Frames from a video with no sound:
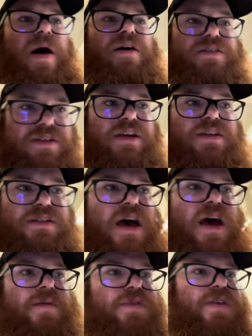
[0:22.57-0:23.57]
six
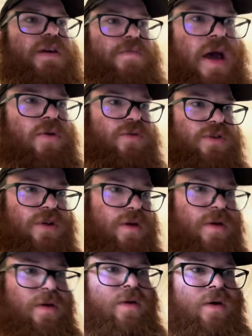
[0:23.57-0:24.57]
times the amount
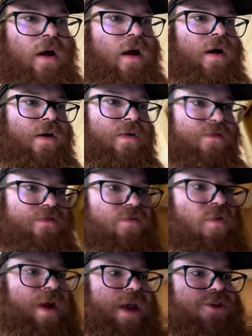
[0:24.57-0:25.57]
of
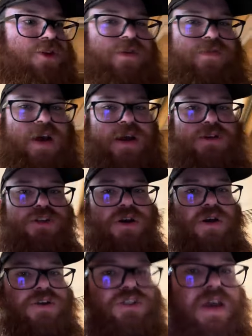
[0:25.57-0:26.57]
what I should have gotten
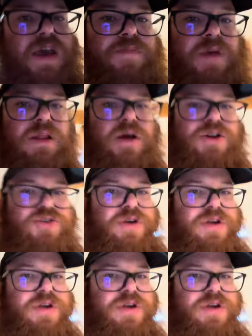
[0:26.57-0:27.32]
charged to have my laundry